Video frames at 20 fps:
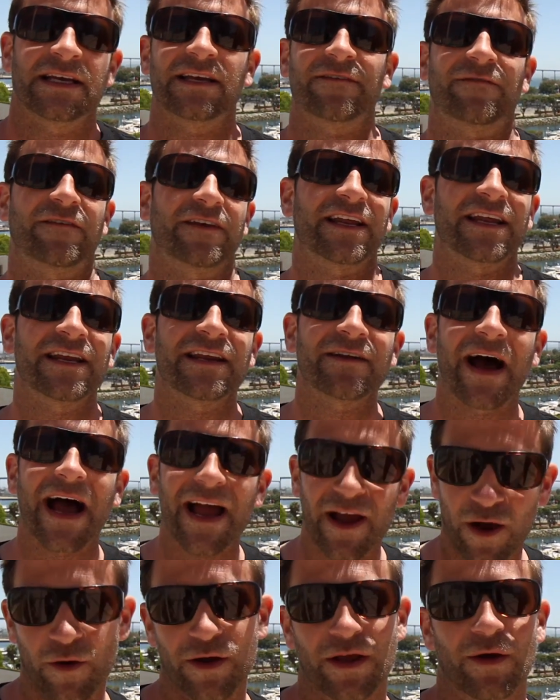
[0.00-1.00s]
If you didn't,
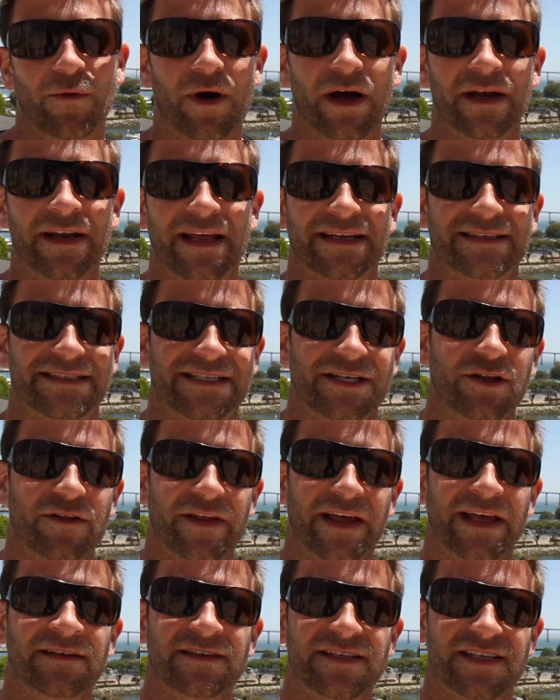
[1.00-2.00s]
I owe you one. Until
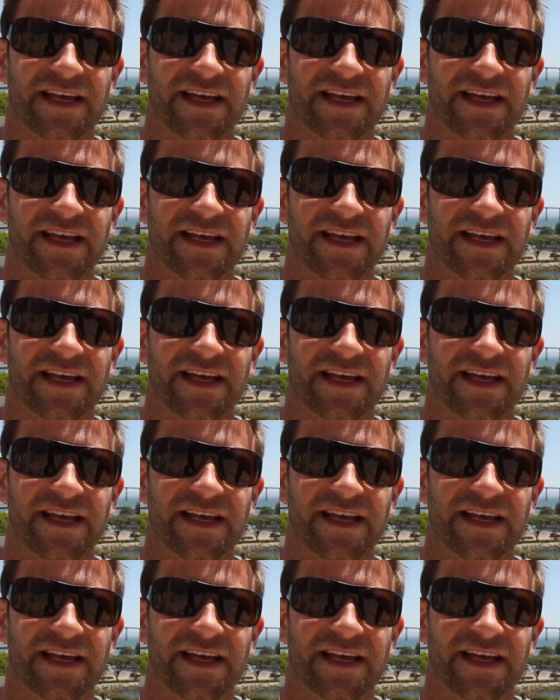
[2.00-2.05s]
then,